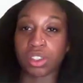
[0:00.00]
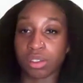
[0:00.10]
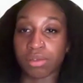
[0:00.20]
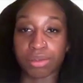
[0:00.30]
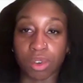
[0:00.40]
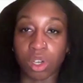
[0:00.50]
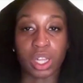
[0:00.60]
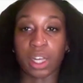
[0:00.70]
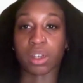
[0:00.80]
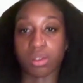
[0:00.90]
you for
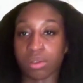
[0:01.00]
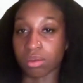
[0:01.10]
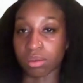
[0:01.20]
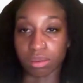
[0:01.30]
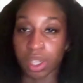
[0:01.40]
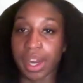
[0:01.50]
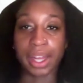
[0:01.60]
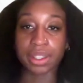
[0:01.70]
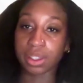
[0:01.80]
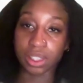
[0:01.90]
like the
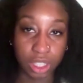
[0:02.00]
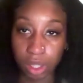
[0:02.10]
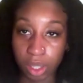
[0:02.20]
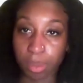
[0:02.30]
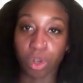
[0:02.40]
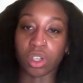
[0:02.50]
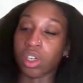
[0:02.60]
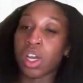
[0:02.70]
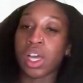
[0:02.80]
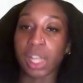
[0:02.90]
next team, or
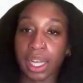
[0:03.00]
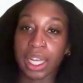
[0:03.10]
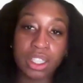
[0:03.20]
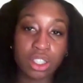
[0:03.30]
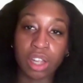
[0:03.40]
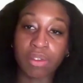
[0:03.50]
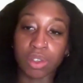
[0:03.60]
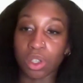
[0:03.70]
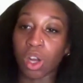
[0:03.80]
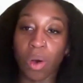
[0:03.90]
like each level
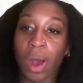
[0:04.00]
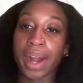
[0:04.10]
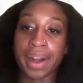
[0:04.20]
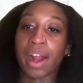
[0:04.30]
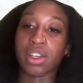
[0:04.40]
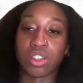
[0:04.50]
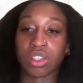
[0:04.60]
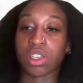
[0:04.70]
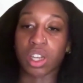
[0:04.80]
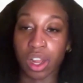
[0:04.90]
you go higher and higher, it's
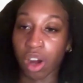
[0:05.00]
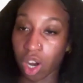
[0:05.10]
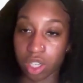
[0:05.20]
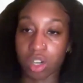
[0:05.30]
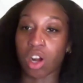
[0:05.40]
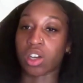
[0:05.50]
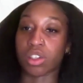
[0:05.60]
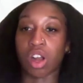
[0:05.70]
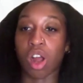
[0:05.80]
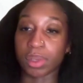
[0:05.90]
just gonna get harder and harder.
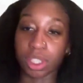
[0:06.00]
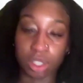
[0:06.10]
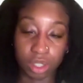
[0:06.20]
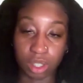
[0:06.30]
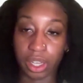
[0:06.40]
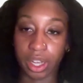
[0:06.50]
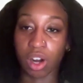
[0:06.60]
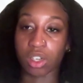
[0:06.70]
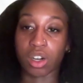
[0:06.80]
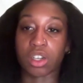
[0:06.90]
The competition's gonna get
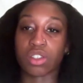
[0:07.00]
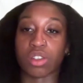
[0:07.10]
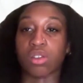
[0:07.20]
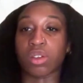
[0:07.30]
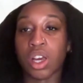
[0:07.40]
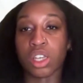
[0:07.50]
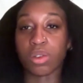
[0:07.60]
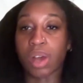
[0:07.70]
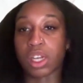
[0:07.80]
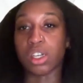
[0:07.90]
harder and harder. So you
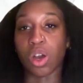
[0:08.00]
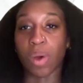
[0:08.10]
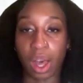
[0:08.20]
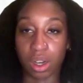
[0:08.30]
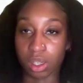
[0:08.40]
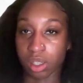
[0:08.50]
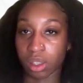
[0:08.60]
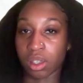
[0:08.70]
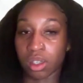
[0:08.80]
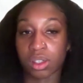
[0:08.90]
kind of know how to
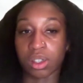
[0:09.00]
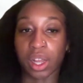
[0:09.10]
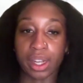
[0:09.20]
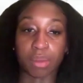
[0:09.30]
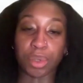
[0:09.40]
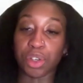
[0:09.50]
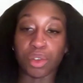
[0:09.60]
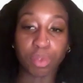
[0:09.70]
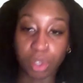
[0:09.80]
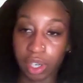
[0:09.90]
like
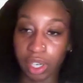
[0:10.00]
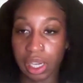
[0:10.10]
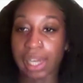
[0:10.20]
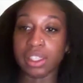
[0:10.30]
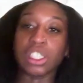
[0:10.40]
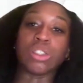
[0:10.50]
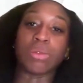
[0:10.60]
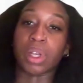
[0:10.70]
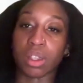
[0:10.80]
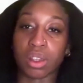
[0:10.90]
maneuver and like deal
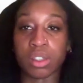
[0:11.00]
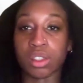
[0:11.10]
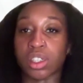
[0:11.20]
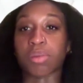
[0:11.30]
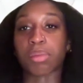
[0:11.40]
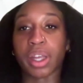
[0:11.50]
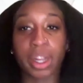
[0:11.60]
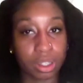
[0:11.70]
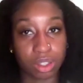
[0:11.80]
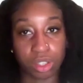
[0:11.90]
with certain
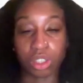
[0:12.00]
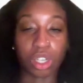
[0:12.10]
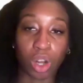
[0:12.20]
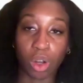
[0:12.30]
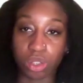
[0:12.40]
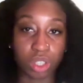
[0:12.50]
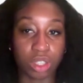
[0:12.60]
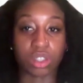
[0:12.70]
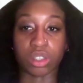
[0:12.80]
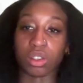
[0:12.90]
players or certain
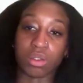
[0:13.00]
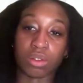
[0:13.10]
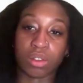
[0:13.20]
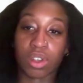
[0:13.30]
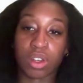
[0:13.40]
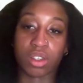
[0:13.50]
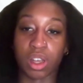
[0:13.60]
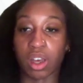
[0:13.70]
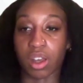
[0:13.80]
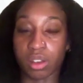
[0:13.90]
coaches. So
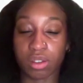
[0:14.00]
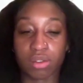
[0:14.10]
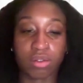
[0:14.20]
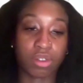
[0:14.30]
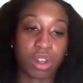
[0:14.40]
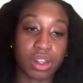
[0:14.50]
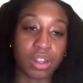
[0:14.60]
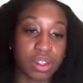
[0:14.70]
yeah, I think